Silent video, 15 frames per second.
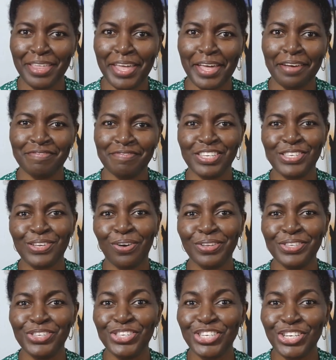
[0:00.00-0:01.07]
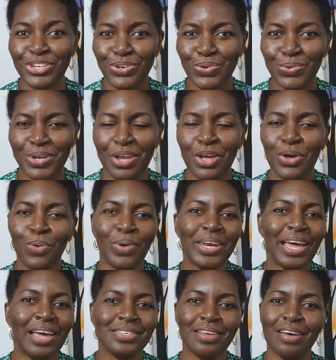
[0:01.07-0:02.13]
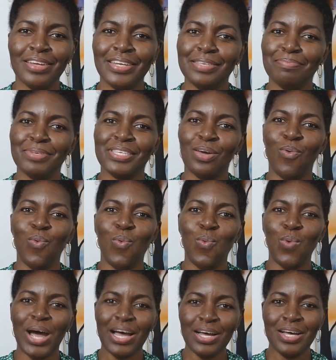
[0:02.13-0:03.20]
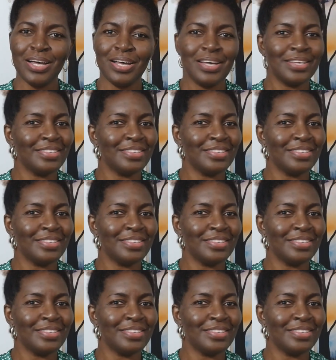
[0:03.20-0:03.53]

they have discontinued. When I saw this, I said, what?